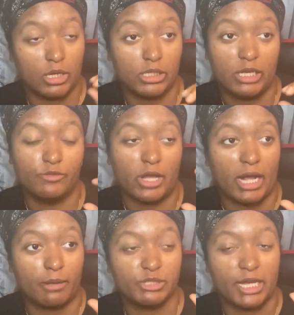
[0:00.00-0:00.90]
Even though
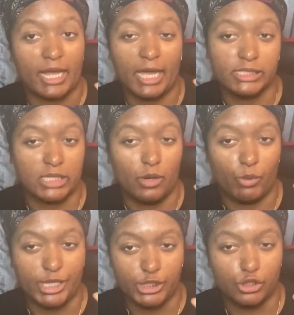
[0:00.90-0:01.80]
I'm saying I can't stand
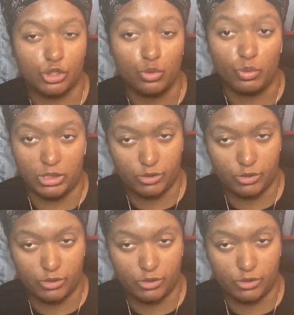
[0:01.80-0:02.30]
waiting 2 weeks